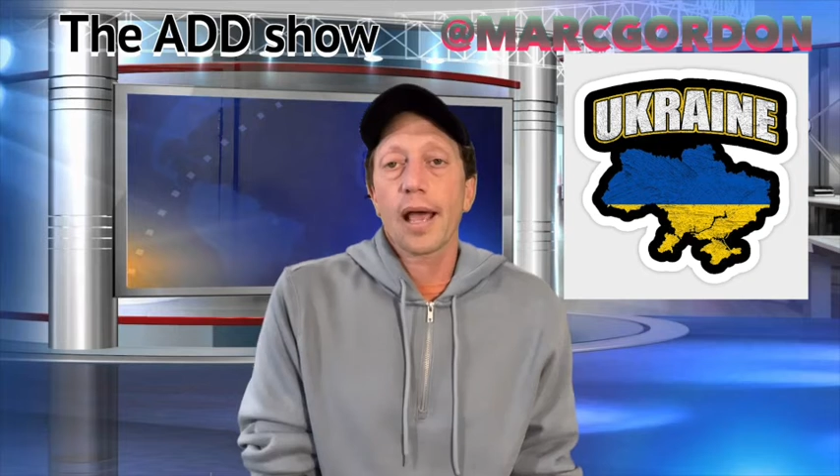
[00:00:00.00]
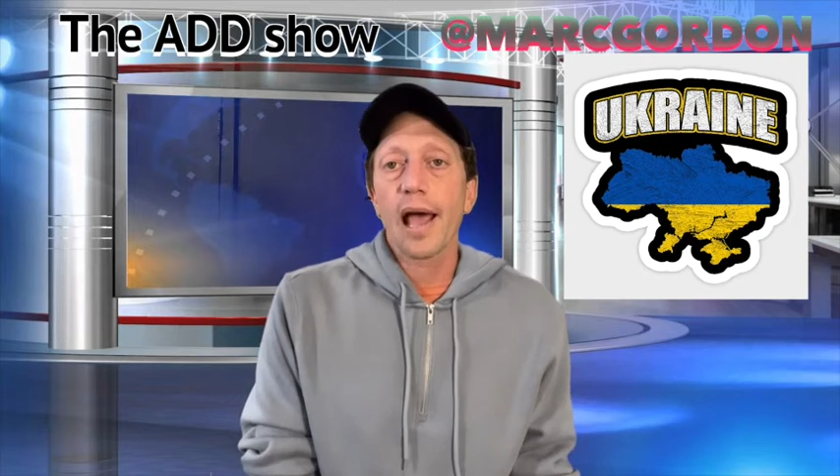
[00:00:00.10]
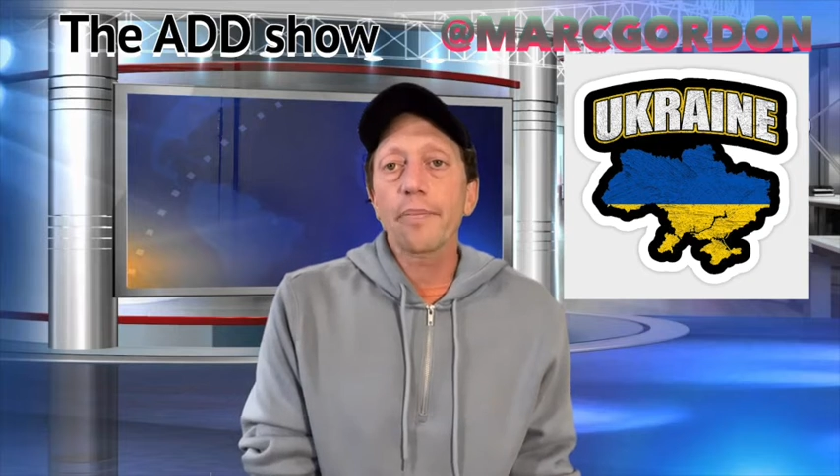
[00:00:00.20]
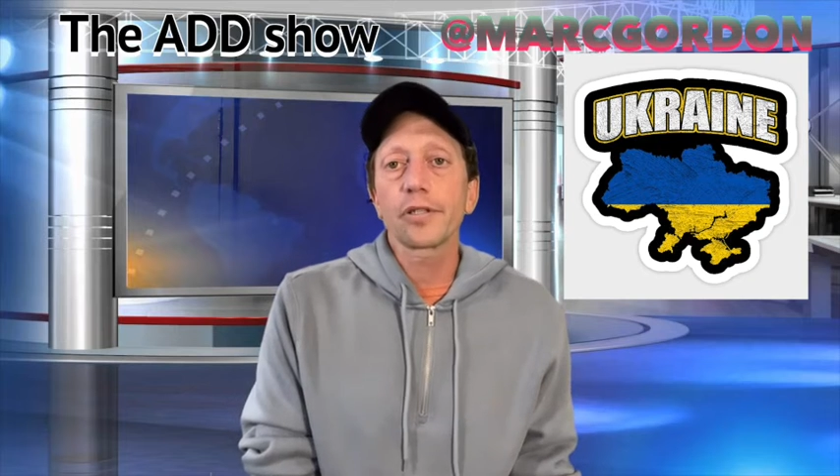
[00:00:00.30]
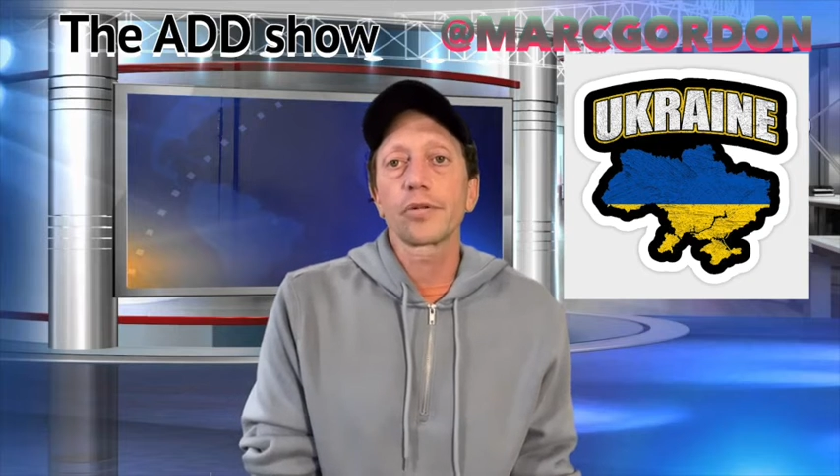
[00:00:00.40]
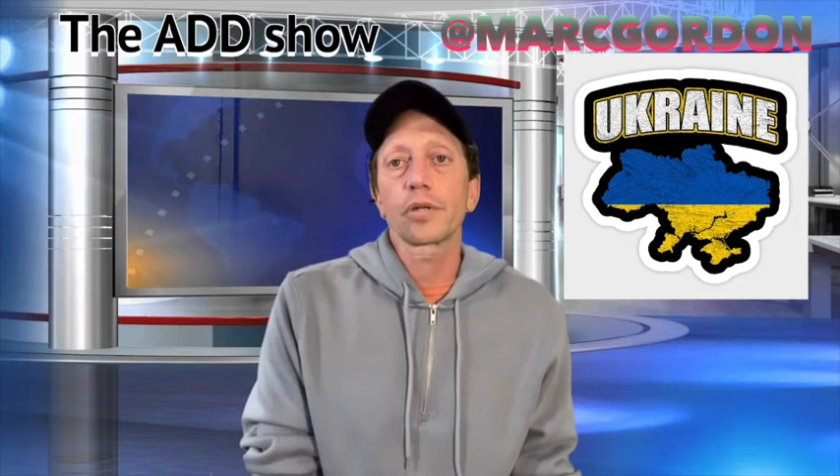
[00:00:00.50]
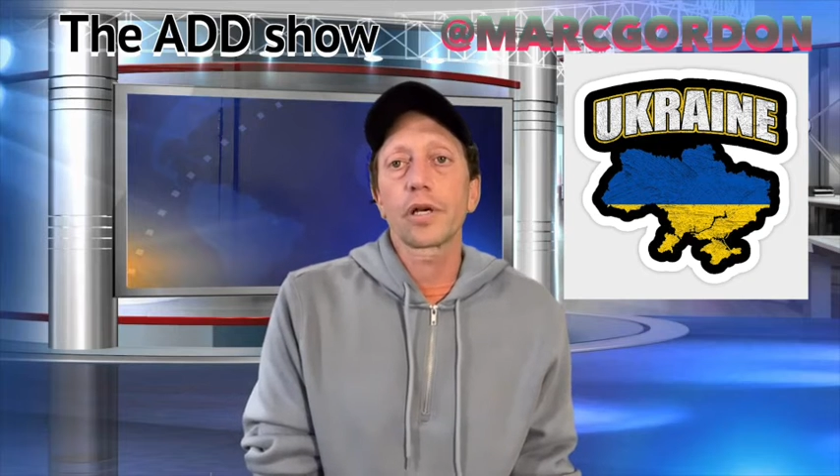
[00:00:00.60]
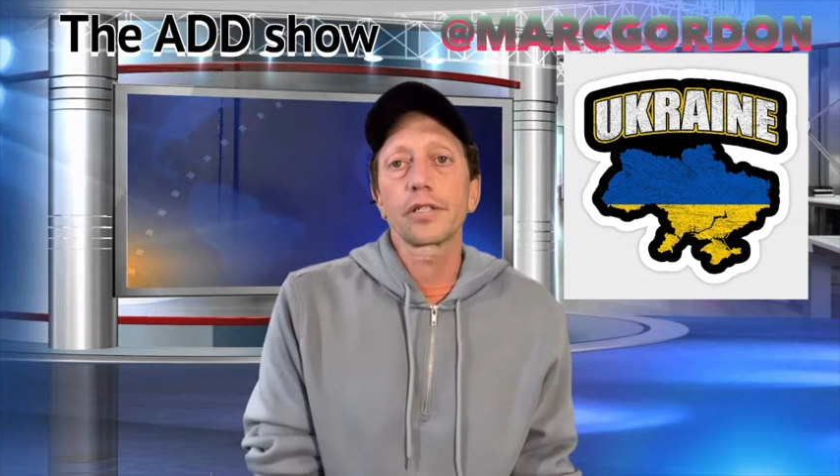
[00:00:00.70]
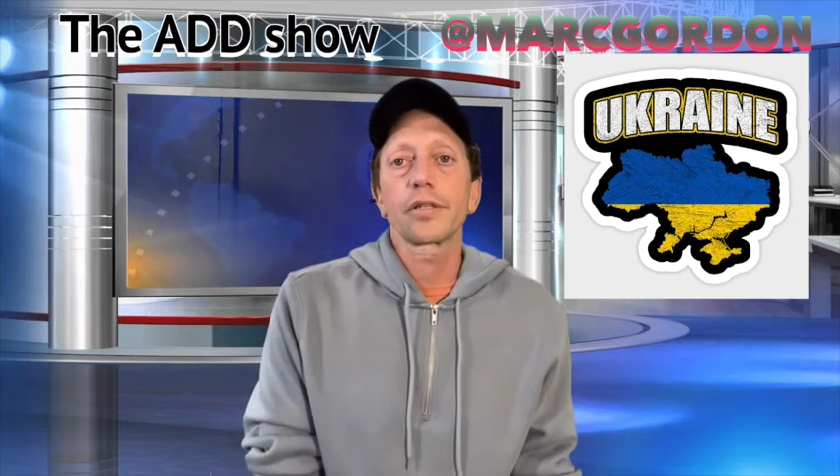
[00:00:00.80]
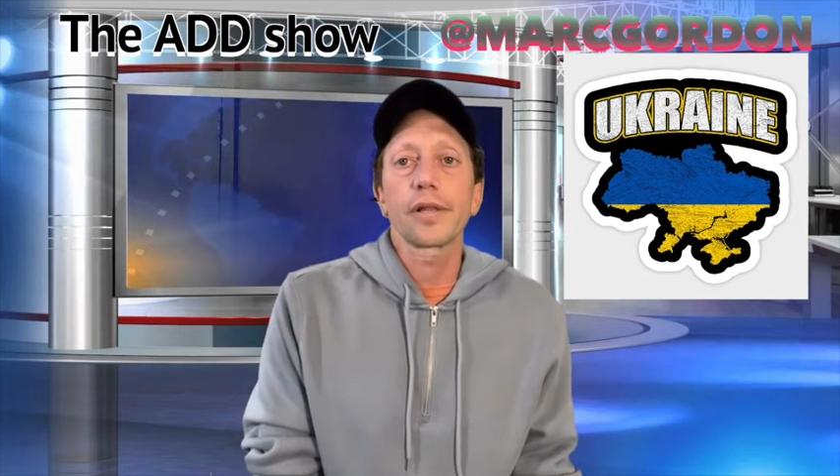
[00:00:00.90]
happen to a
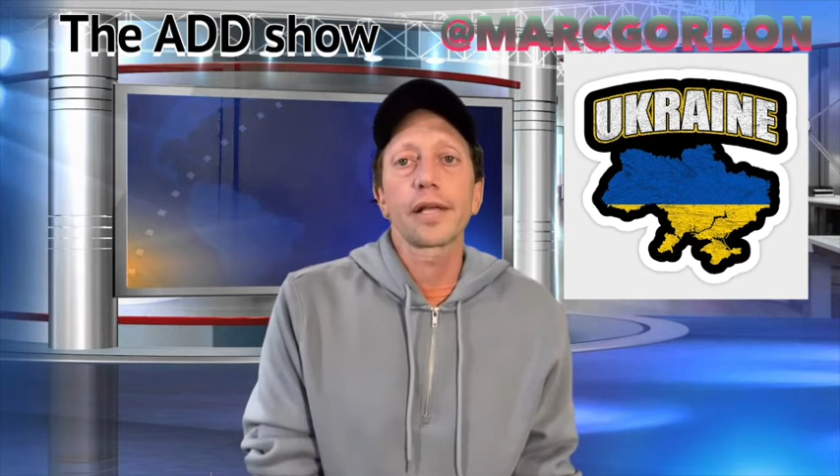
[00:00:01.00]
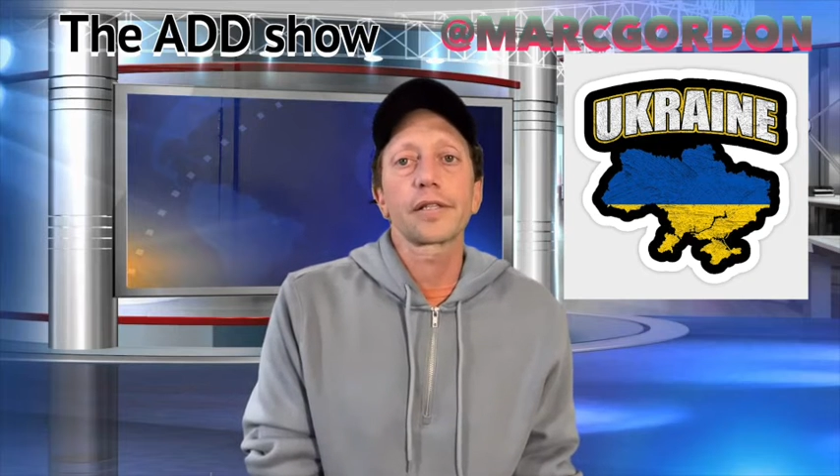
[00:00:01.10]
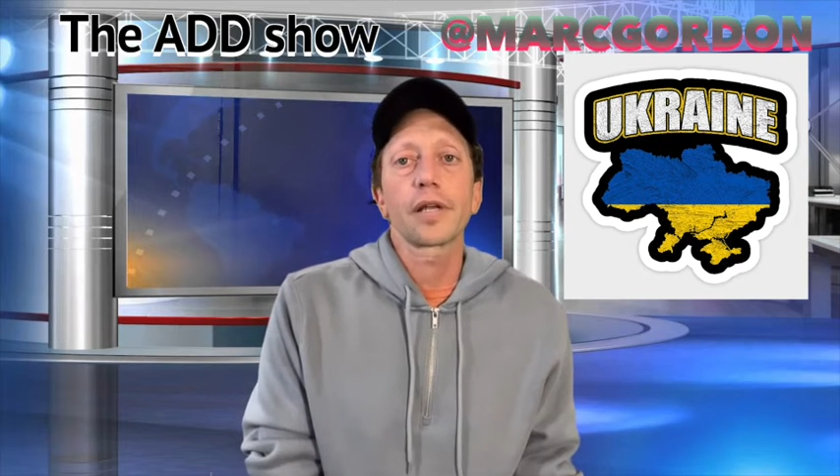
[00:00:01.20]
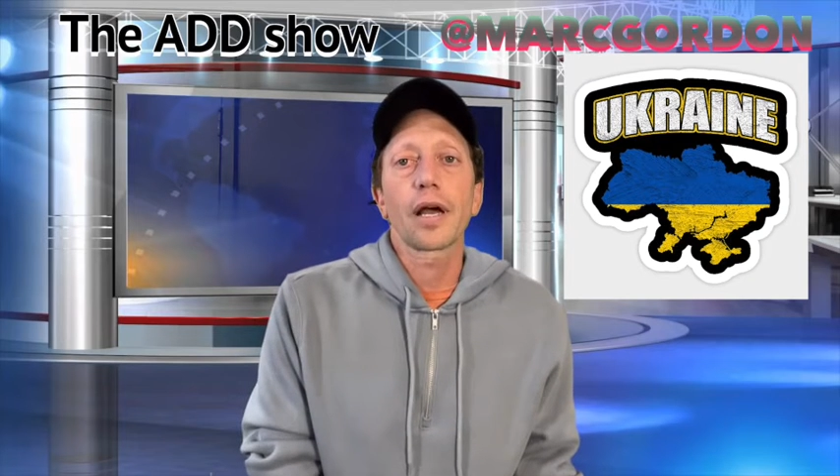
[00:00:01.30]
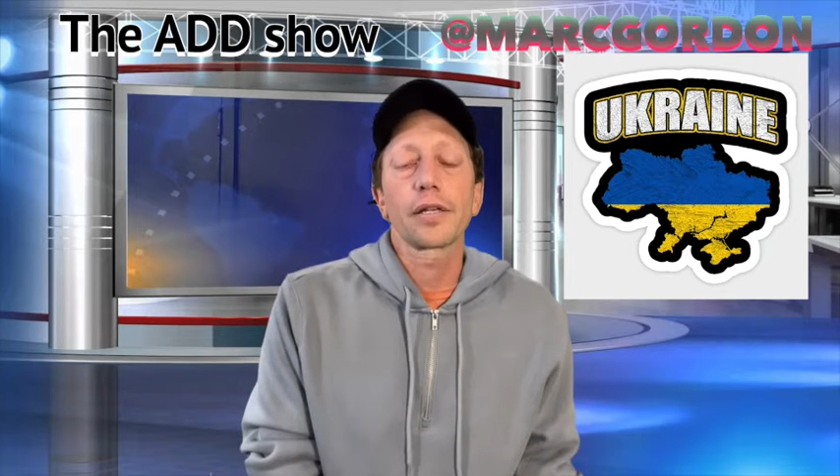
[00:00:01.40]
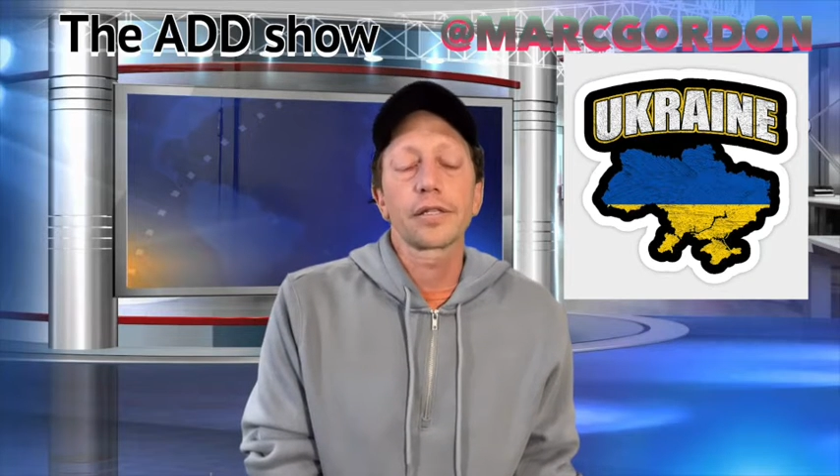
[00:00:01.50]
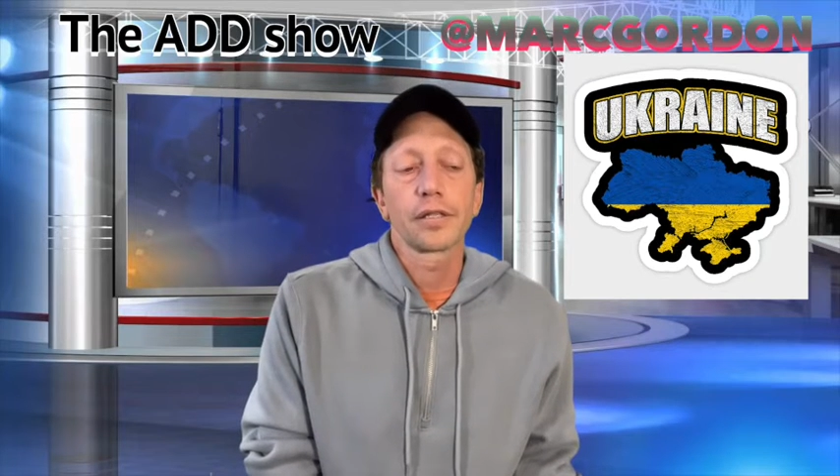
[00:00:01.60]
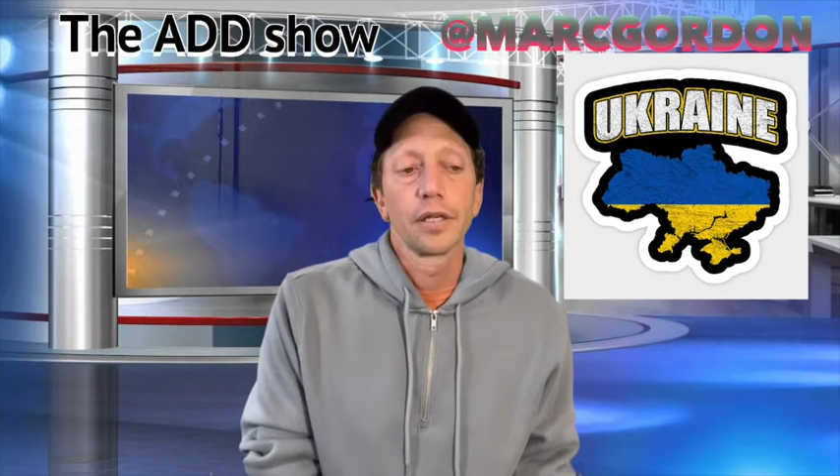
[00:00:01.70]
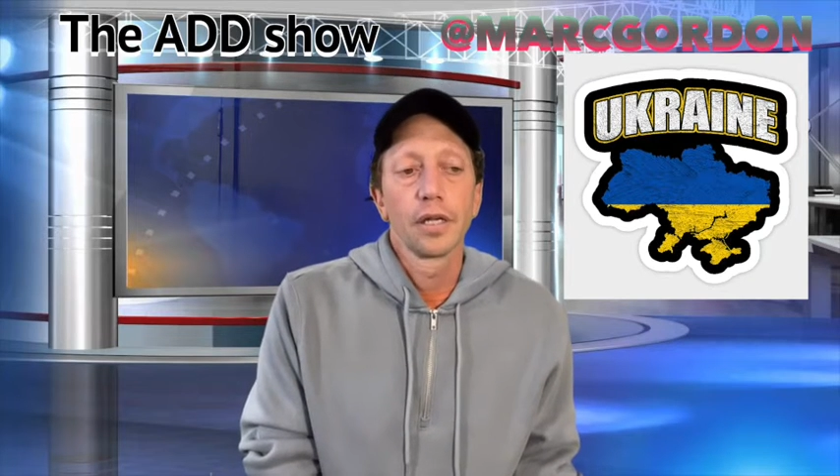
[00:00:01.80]
country that size?